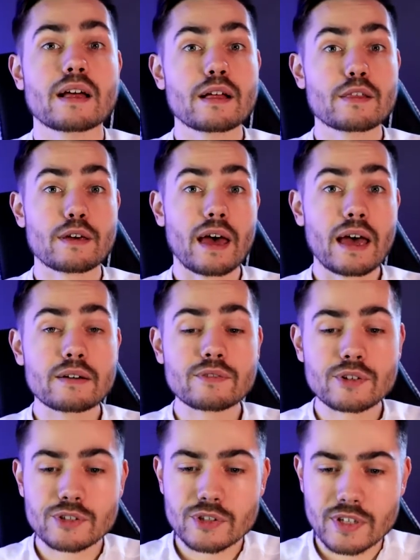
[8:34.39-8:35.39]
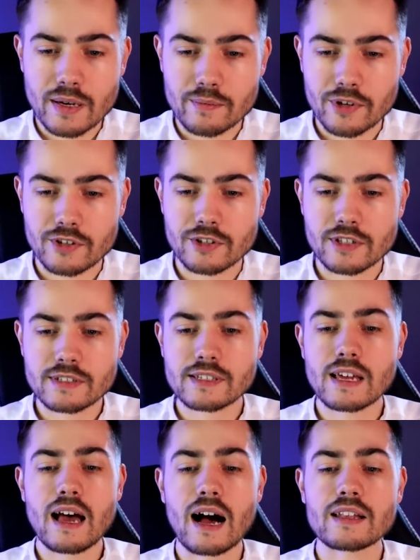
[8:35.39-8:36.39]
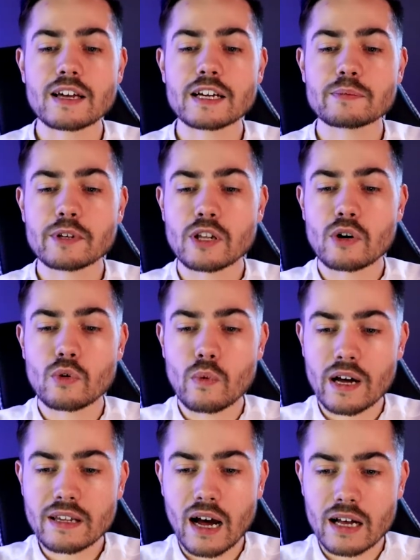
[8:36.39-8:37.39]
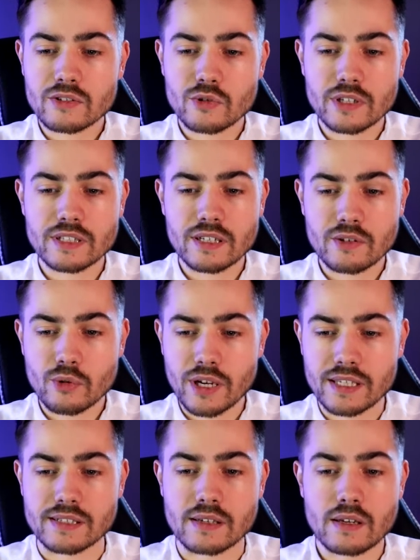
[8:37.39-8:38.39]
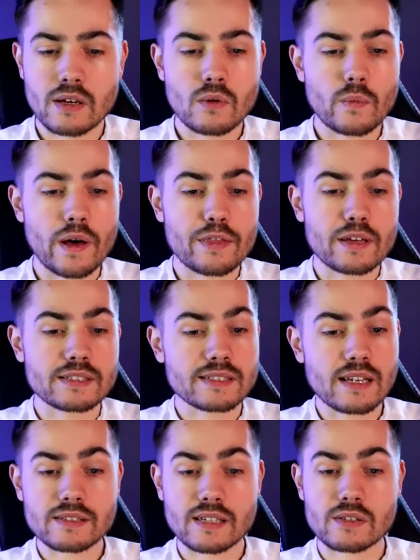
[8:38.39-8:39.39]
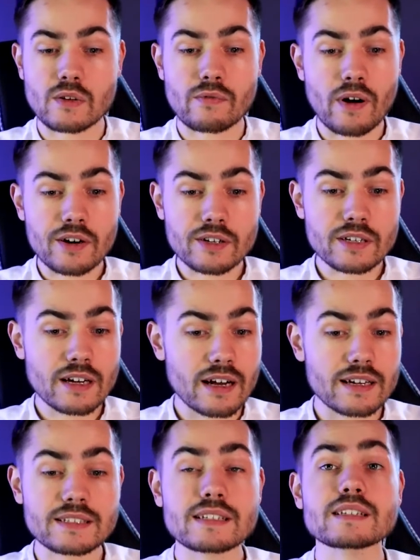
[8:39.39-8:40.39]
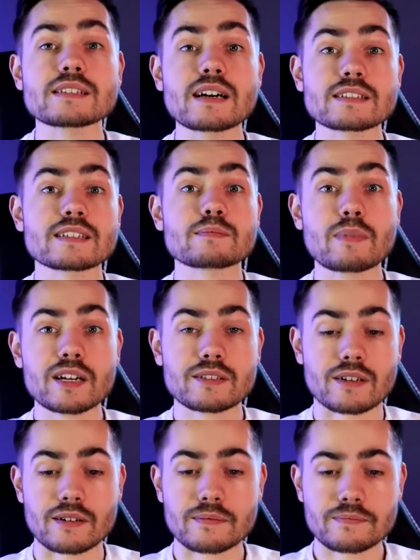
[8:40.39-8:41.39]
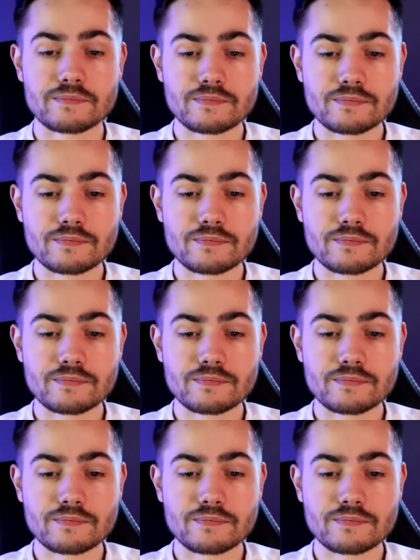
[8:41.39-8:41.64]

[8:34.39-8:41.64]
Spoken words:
The average temperatures are like below 100 degrees. Whether it's Celsius or Fahrenheit, it doesn't matter.